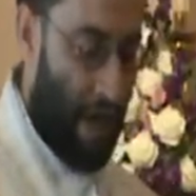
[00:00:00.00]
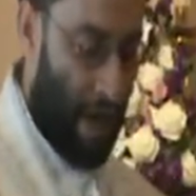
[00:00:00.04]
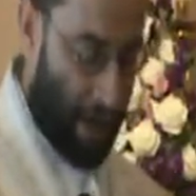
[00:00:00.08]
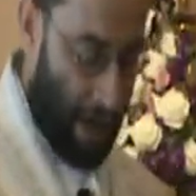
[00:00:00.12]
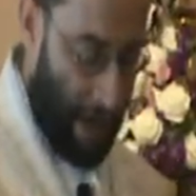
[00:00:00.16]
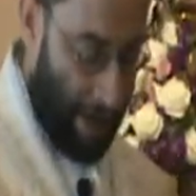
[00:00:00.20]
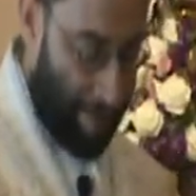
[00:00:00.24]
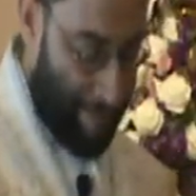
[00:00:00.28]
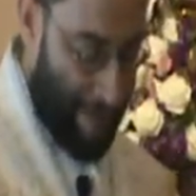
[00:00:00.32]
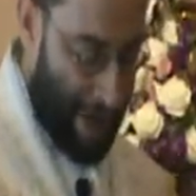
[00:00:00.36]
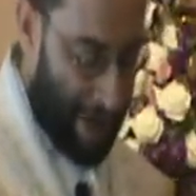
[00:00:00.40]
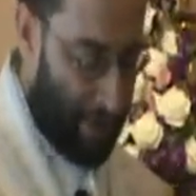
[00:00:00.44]

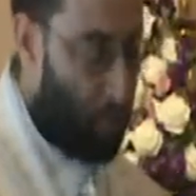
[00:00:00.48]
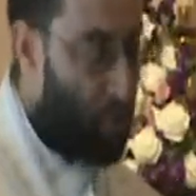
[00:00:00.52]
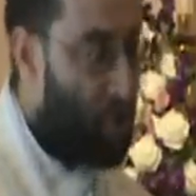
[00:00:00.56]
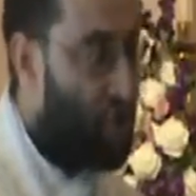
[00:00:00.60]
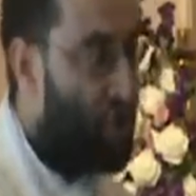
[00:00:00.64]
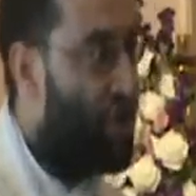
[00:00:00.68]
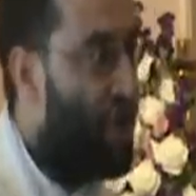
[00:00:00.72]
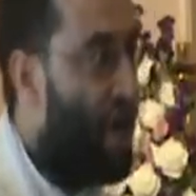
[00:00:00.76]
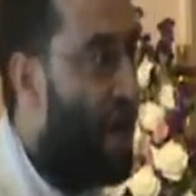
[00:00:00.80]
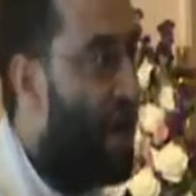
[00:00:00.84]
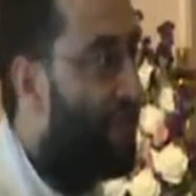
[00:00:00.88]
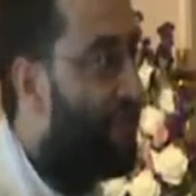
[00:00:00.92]
Now I
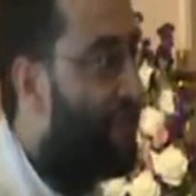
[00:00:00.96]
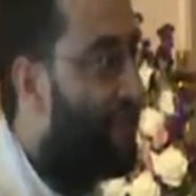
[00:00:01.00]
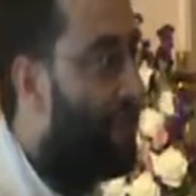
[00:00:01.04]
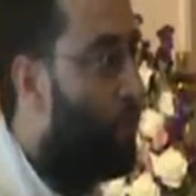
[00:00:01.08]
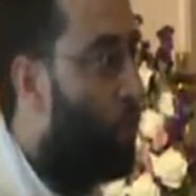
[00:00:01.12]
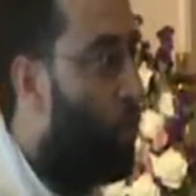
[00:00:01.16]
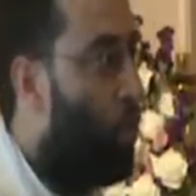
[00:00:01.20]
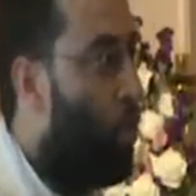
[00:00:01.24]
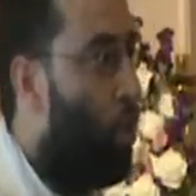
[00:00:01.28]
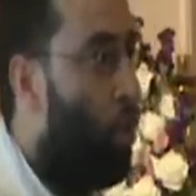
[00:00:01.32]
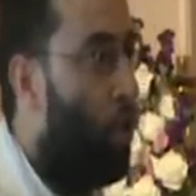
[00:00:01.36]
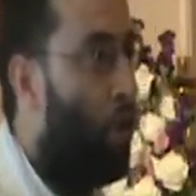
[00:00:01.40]
made a
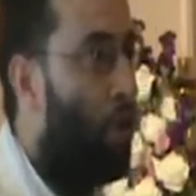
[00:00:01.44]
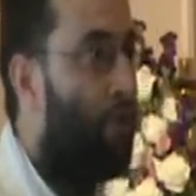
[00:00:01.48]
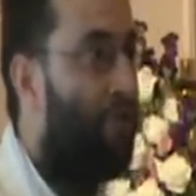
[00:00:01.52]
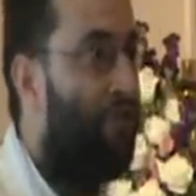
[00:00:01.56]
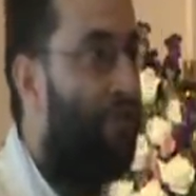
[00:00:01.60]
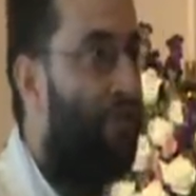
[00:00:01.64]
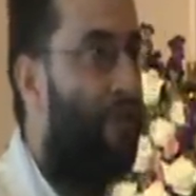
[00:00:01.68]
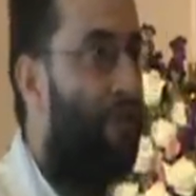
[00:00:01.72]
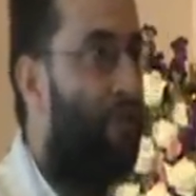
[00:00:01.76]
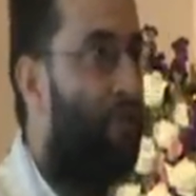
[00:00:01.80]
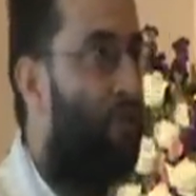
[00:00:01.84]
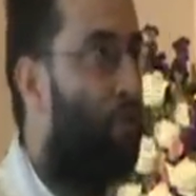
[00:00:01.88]
chart in the
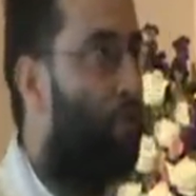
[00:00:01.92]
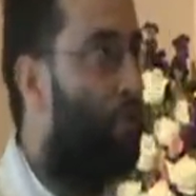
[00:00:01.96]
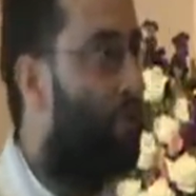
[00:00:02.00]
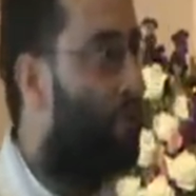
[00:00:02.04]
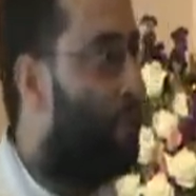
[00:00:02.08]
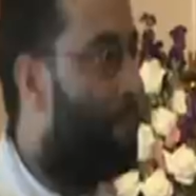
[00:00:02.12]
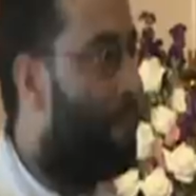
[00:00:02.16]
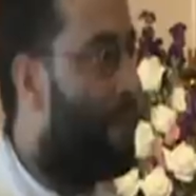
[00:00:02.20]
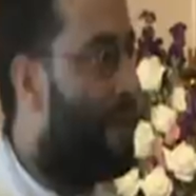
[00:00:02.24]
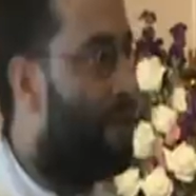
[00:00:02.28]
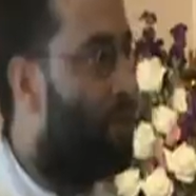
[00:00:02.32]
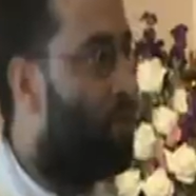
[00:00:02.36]
war thing, you
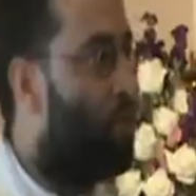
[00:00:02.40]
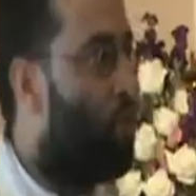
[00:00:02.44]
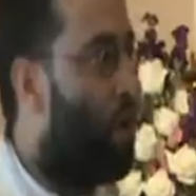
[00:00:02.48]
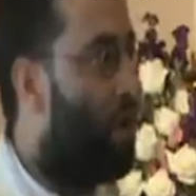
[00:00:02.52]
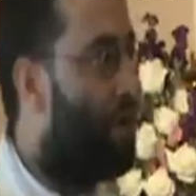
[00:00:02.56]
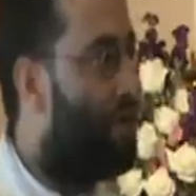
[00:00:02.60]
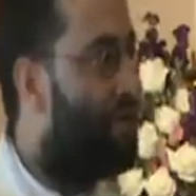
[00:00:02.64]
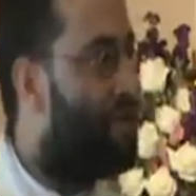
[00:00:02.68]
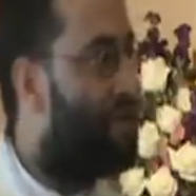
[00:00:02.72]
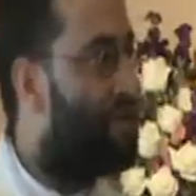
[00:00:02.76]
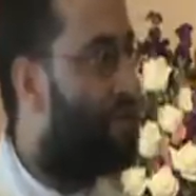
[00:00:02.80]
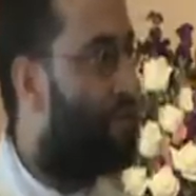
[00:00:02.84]
know, with the main
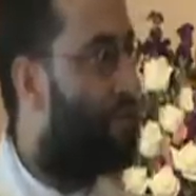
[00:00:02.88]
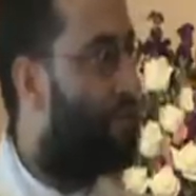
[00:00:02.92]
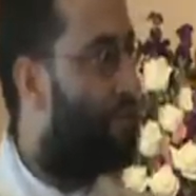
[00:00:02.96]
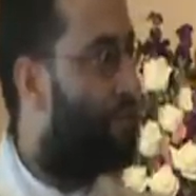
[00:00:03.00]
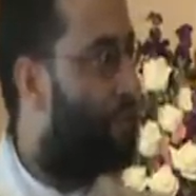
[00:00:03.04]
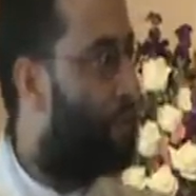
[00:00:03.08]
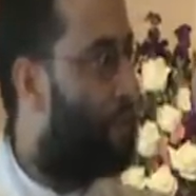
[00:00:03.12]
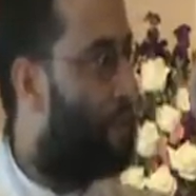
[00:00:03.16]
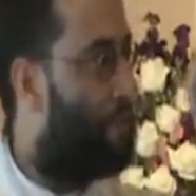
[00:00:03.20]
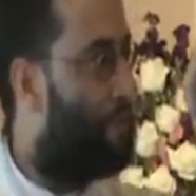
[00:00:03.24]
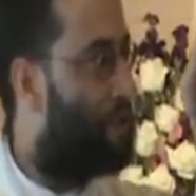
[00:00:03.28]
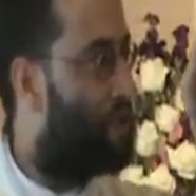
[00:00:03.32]
qualities of
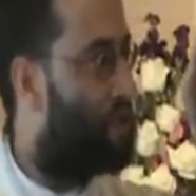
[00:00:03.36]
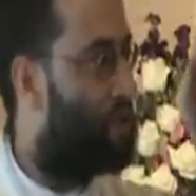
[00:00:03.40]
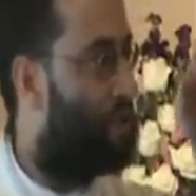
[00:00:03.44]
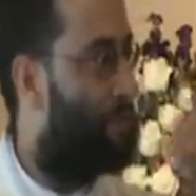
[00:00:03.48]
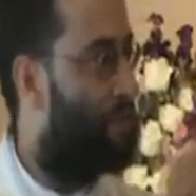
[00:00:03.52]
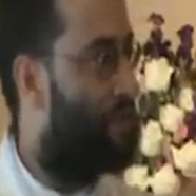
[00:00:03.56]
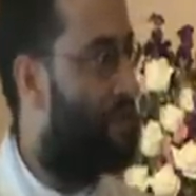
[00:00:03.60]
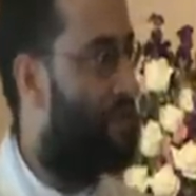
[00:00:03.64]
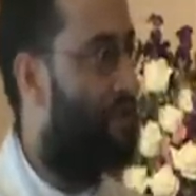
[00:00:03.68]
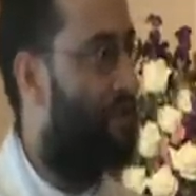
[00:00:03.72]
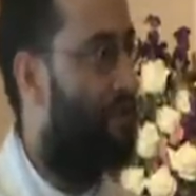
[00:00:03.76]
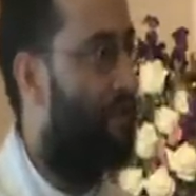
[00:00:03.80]
the 3
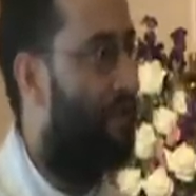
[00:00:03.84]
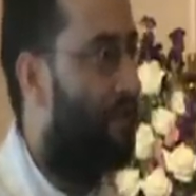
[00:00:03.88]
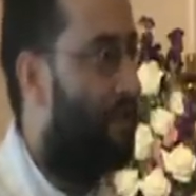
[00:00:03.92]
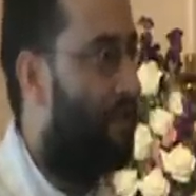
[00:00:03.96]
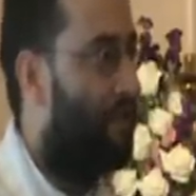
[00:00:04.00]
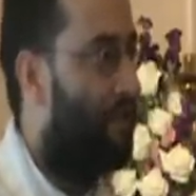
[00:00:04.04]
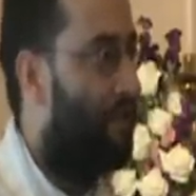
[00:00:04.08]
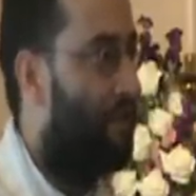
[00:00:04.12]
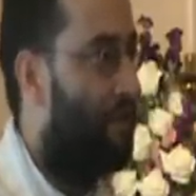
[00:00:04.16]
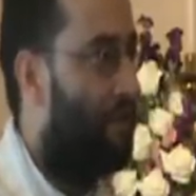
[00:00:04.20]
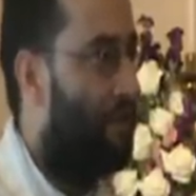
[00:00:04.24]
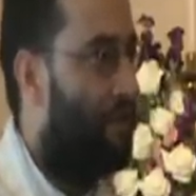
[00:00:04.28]

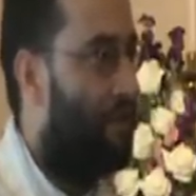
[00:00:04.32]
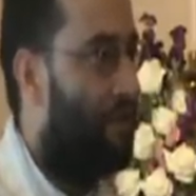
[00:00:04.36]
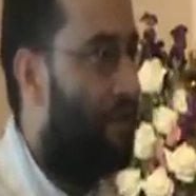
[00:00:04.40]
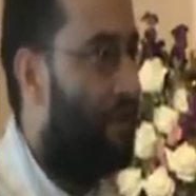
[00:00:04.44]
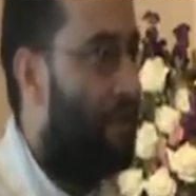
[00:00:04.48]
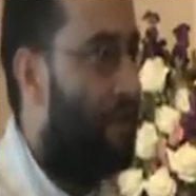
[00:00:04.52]
bishops.